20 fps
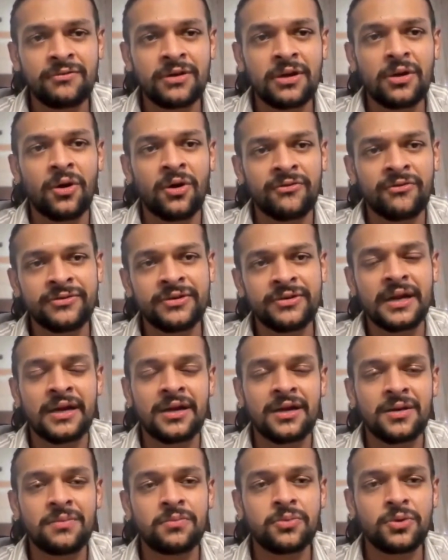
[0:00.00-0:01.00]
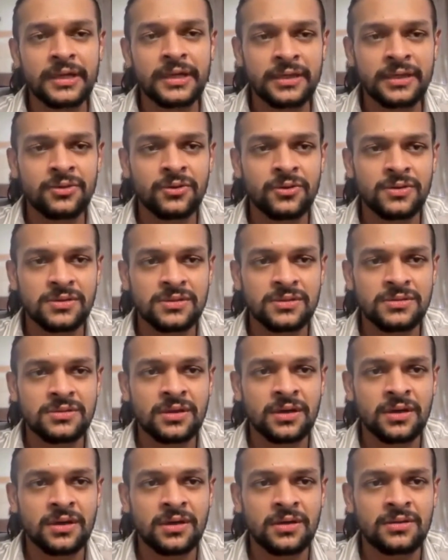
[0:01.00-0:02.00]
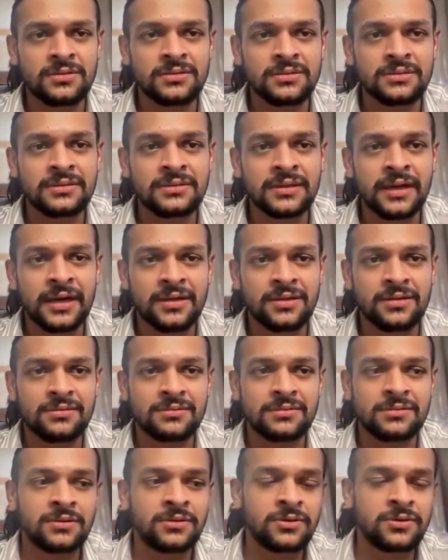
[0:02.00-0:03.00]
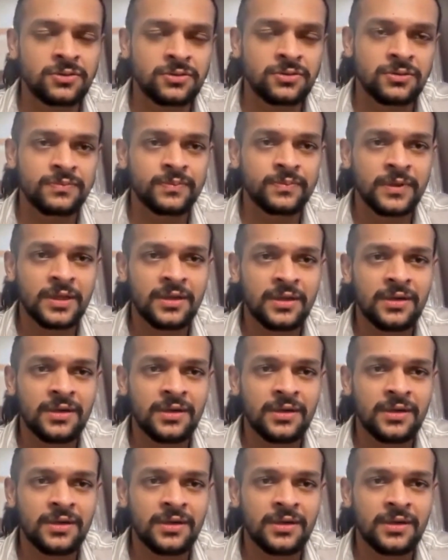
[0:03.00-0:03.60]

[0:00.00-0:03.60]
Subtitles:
will often end up bullying those that do,